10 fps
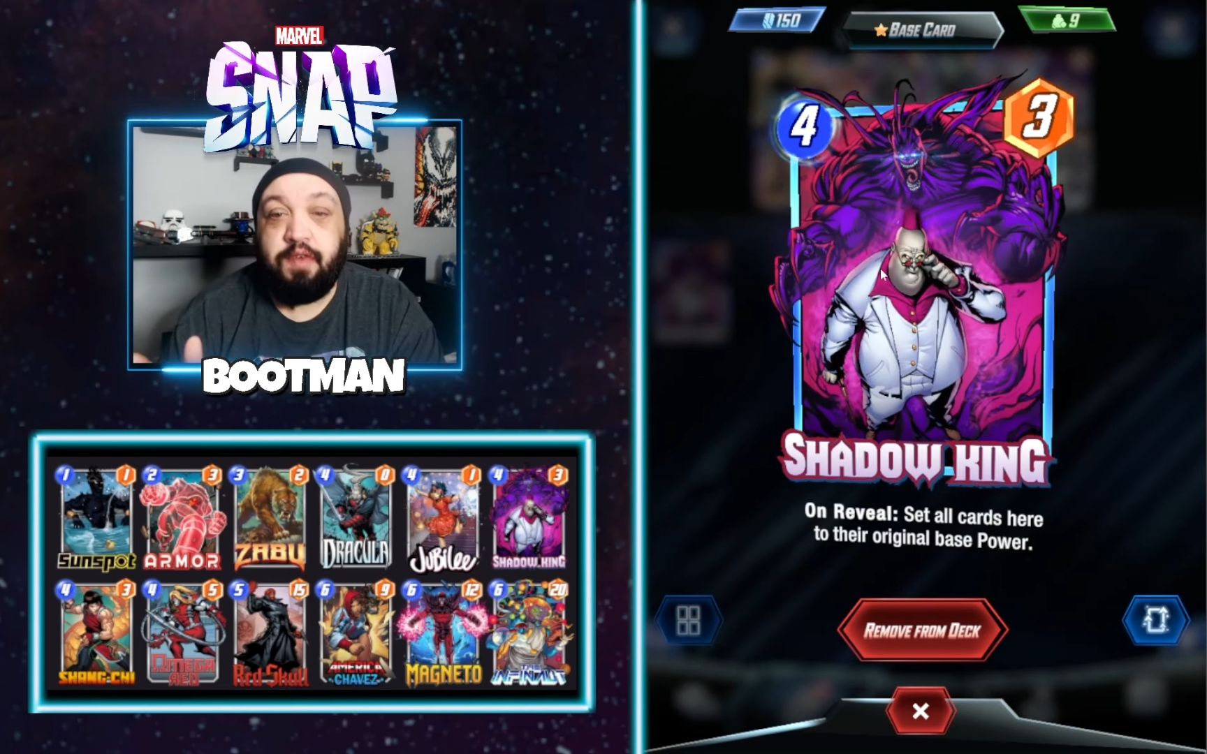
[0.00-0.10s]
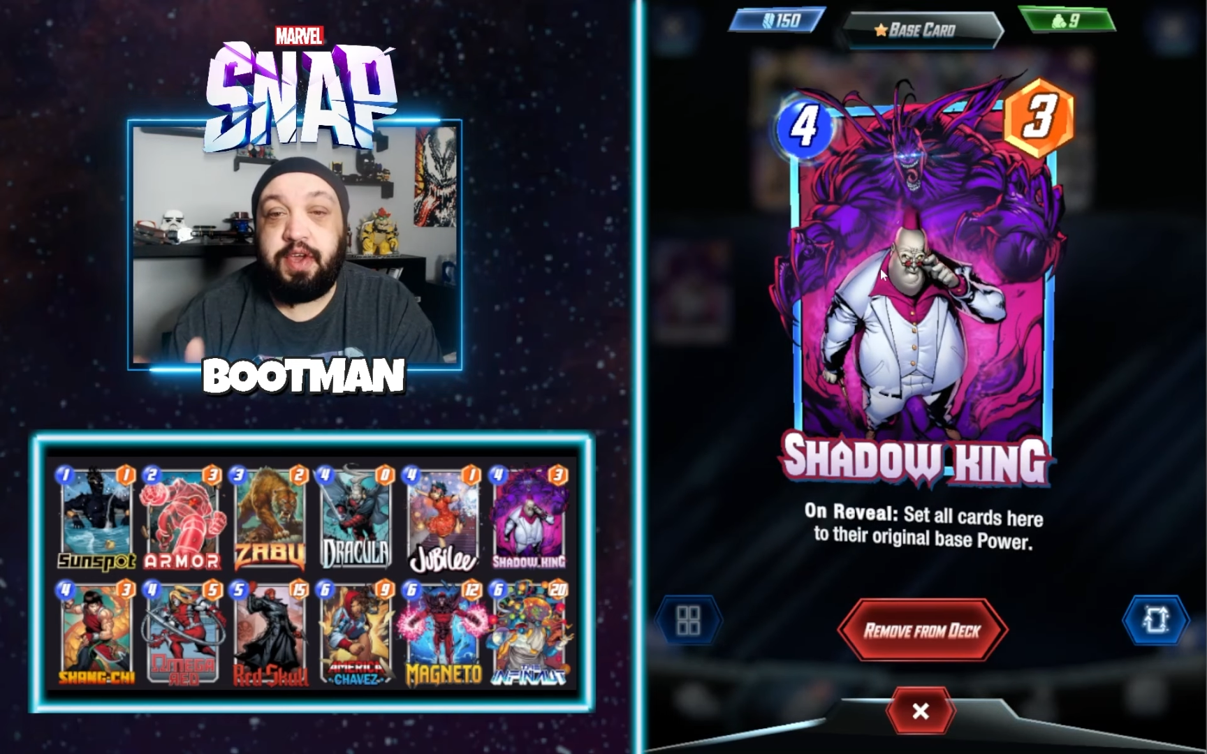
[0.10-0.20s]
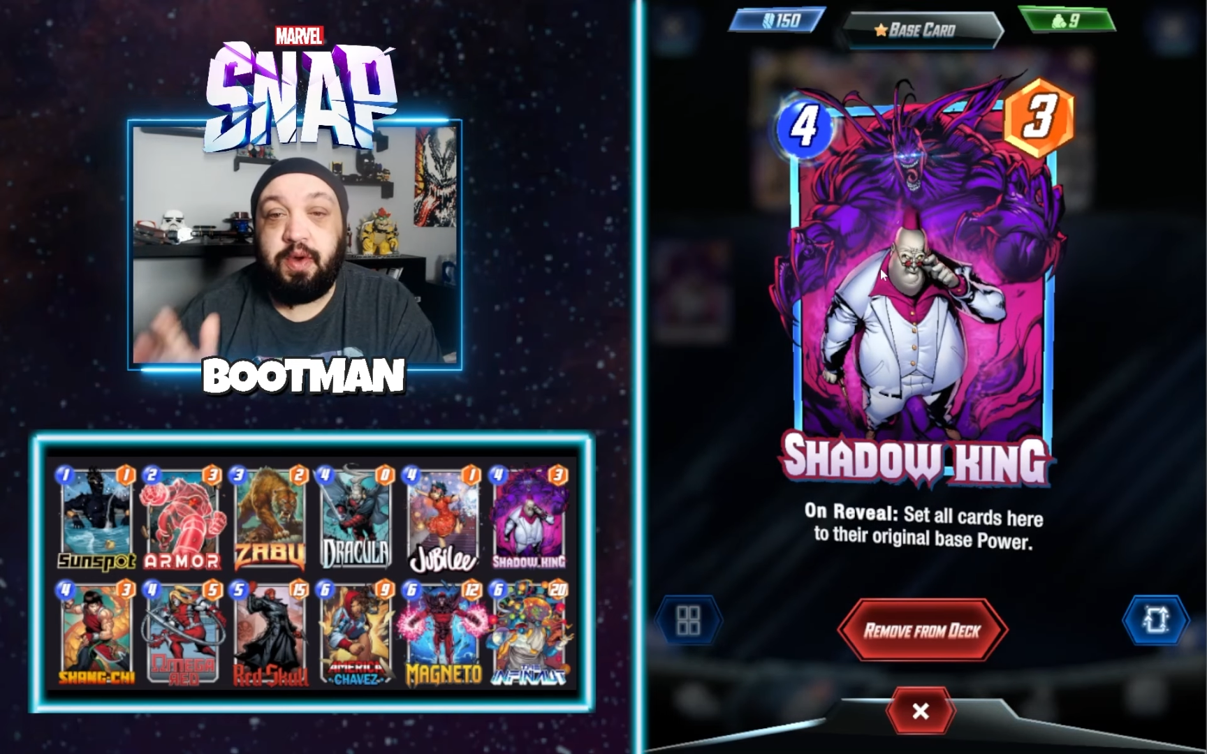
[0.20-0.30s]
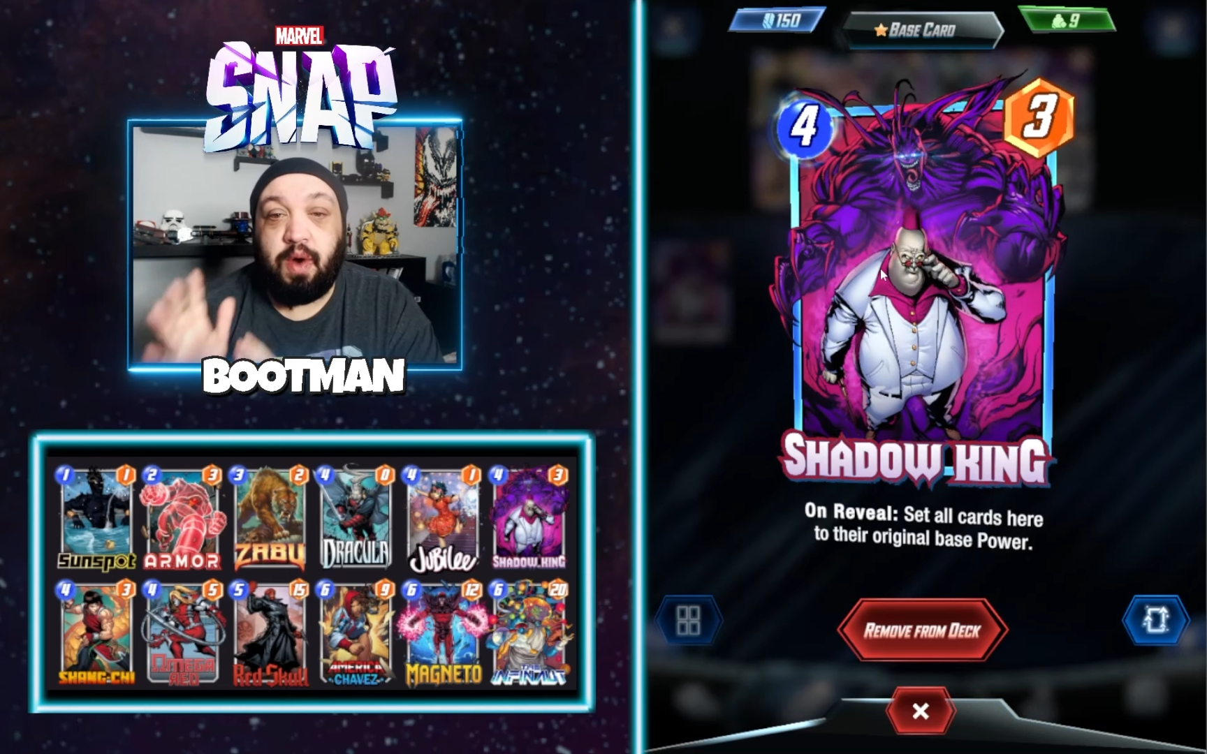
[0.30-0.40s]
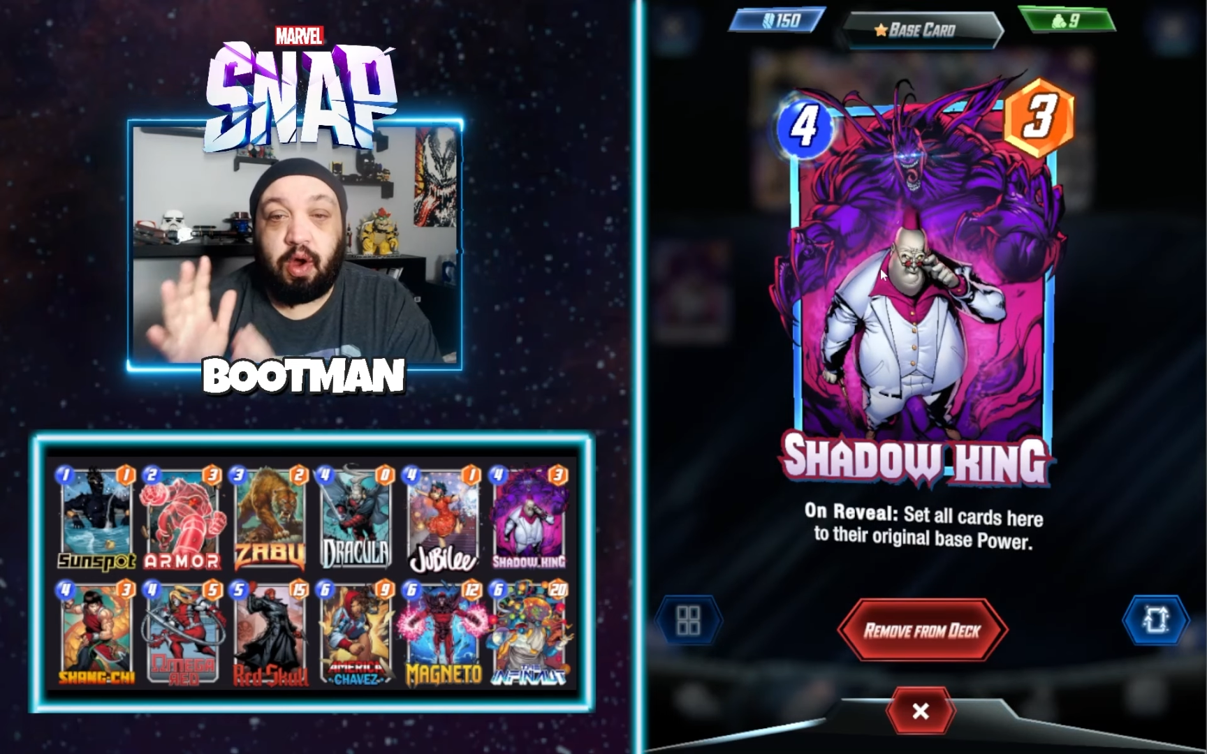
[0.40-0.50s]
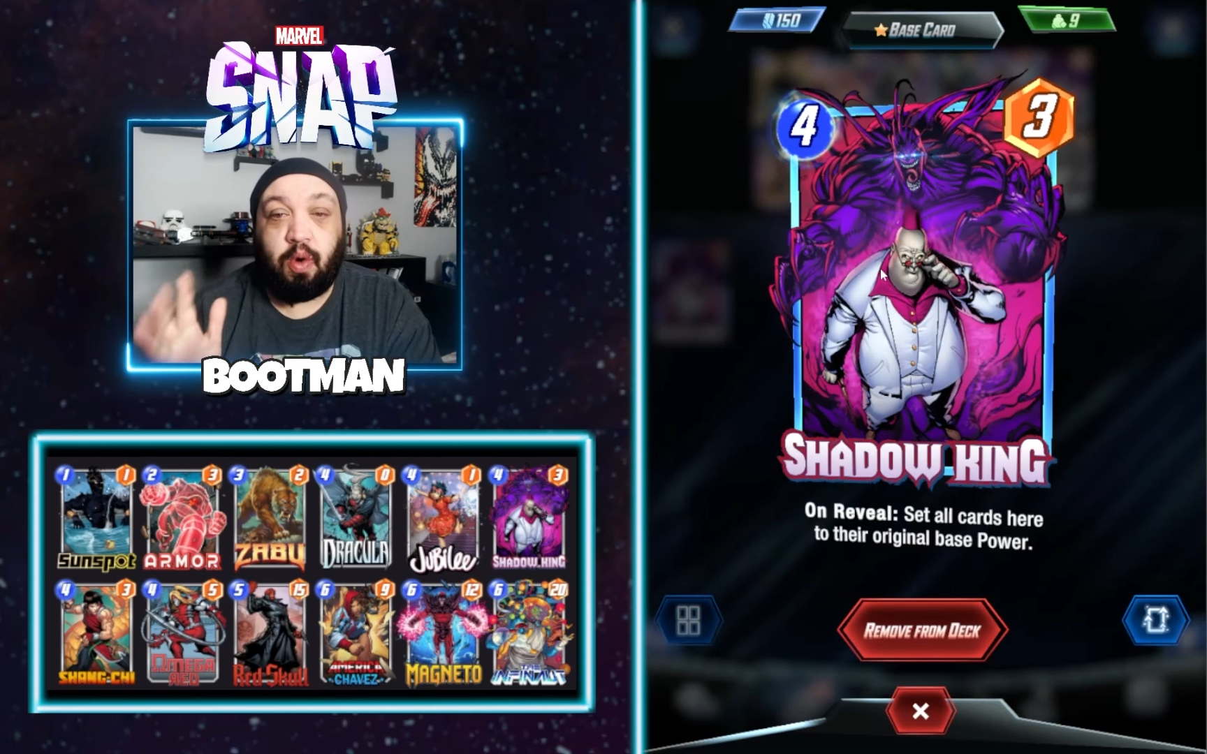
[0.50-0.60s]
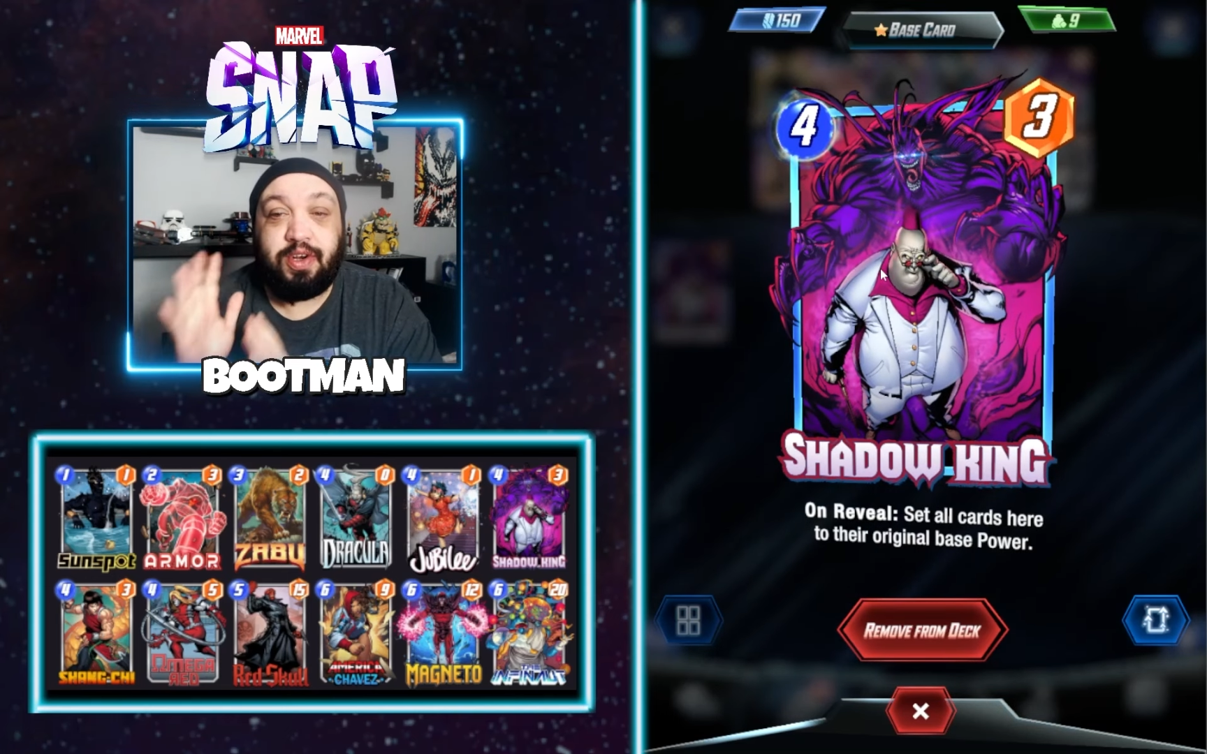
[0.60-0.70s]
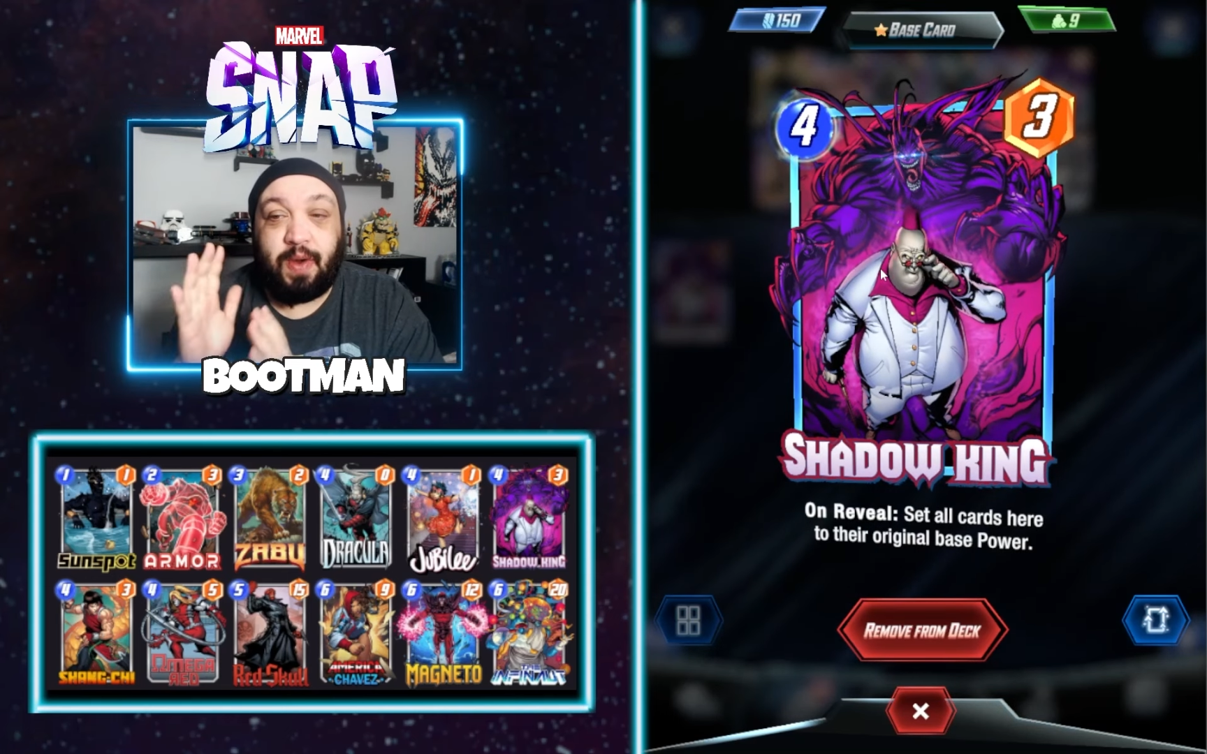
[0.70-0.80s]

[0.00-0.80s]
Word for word: of you are going